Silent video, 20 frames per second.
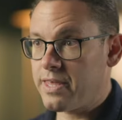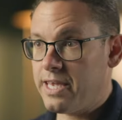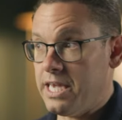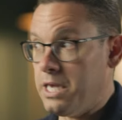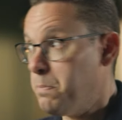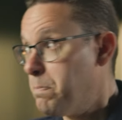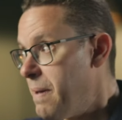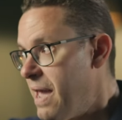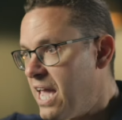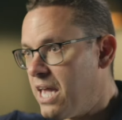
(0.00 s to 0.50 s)

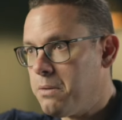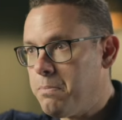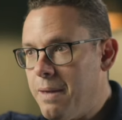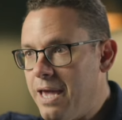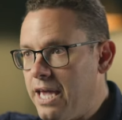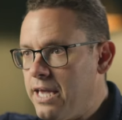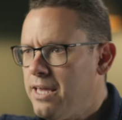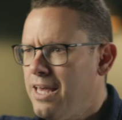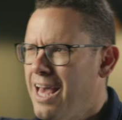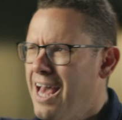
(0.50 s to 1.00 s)
He paid
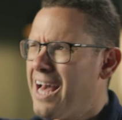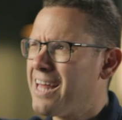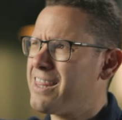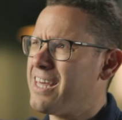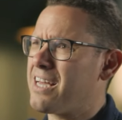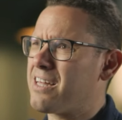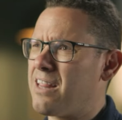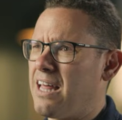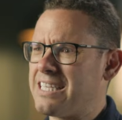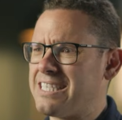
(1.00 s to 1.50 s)
me, I
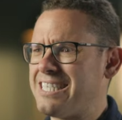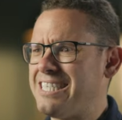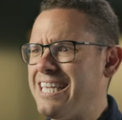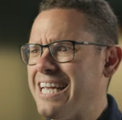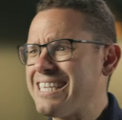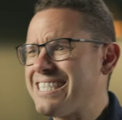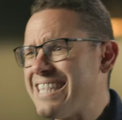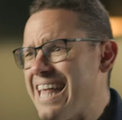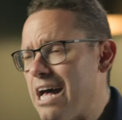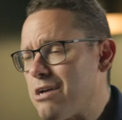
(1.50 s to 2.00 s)
think, like
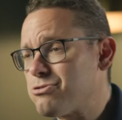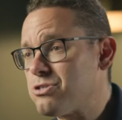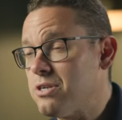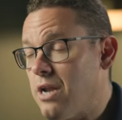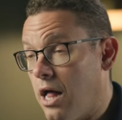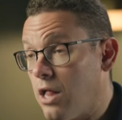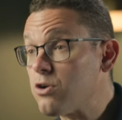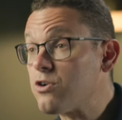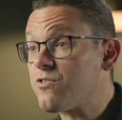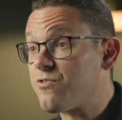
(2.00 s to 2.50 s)

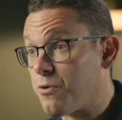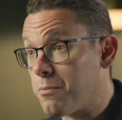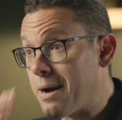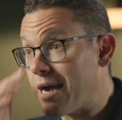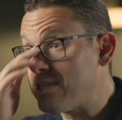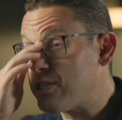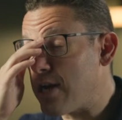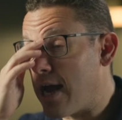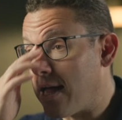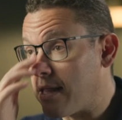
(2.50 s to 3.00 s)
$6,000 for
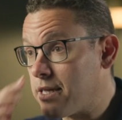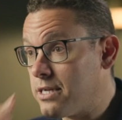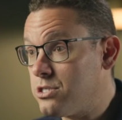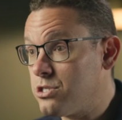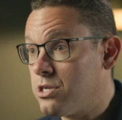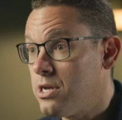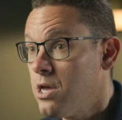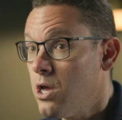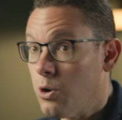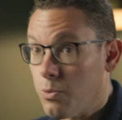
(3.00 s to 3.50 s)
my
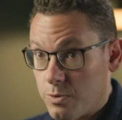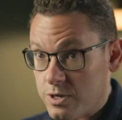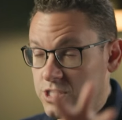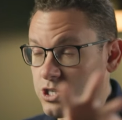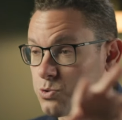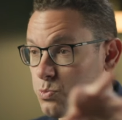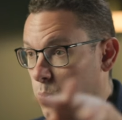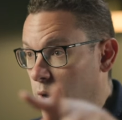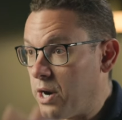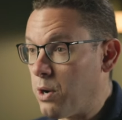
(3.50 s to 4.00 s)
challenge,
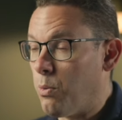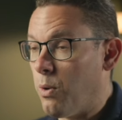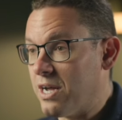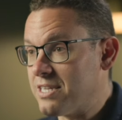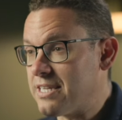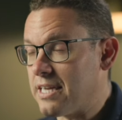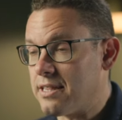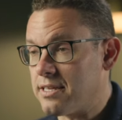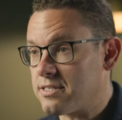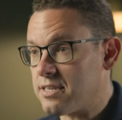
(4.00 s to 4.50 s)
which is what it
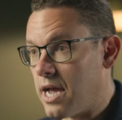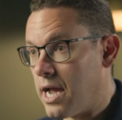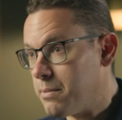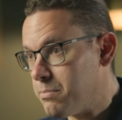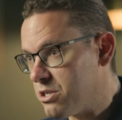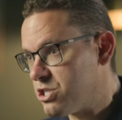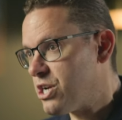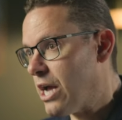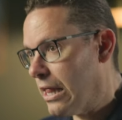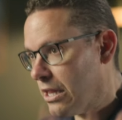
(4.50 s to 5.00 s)
was at the
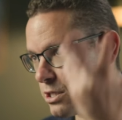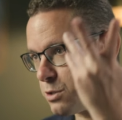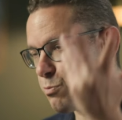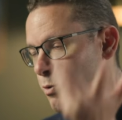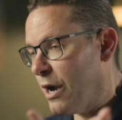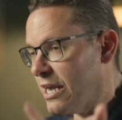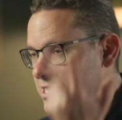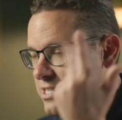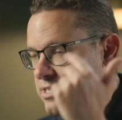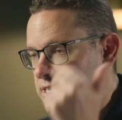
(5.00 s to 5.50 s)
time. The challenge
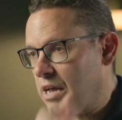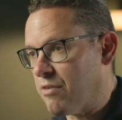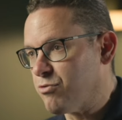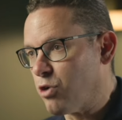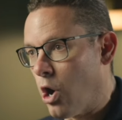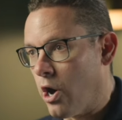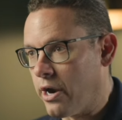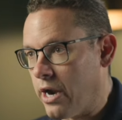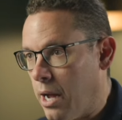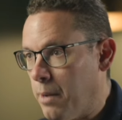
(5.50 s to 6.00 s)
prices have
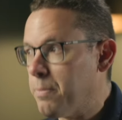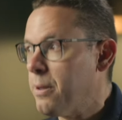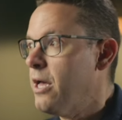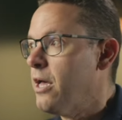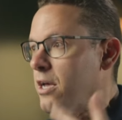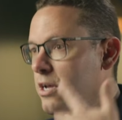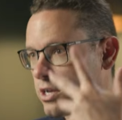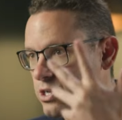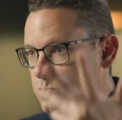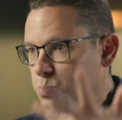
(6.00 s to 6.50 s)
gone up
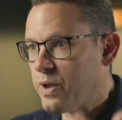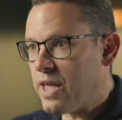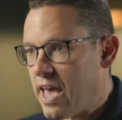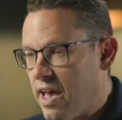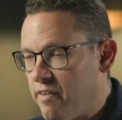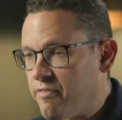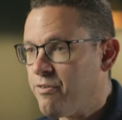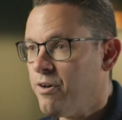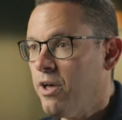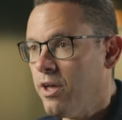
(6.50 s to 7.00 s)
because we
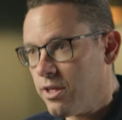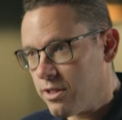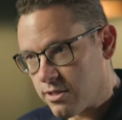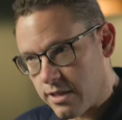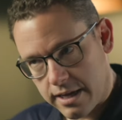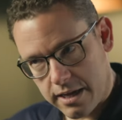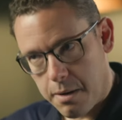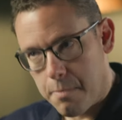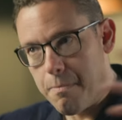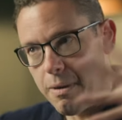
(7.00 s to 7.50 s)
have
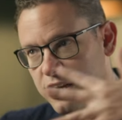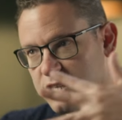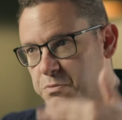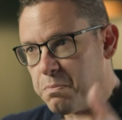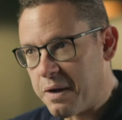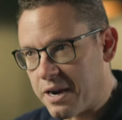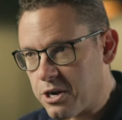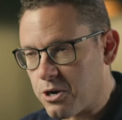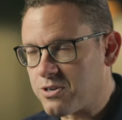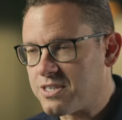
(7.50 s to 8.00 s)
like a
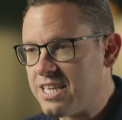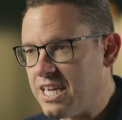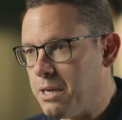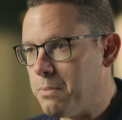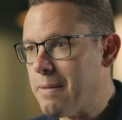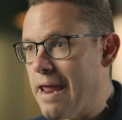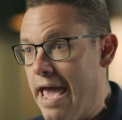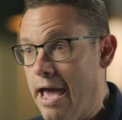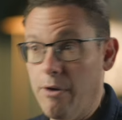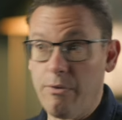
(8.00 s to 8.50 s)
much bigger
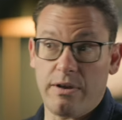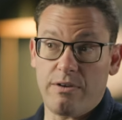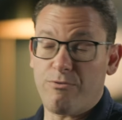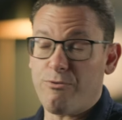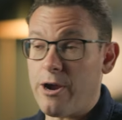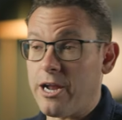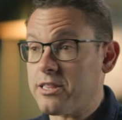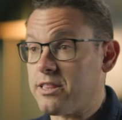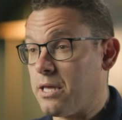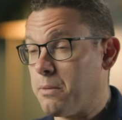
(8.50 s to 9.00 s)
team now and
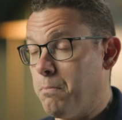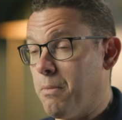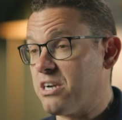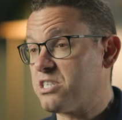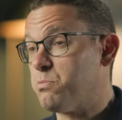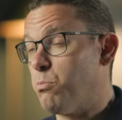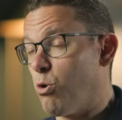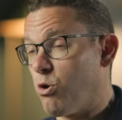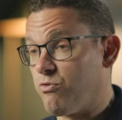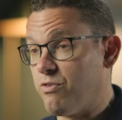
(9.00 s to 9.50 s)
frankly
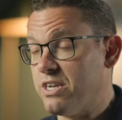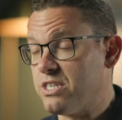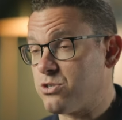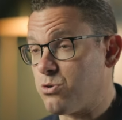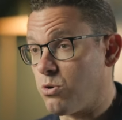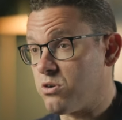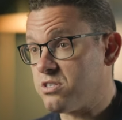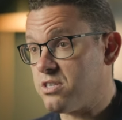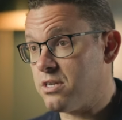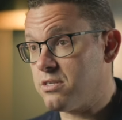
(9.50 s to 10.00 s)
much more
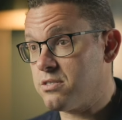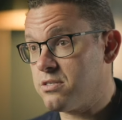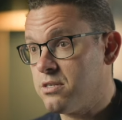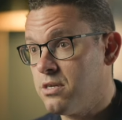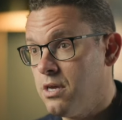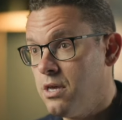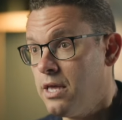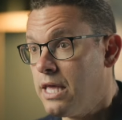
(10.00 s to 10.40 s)
resources.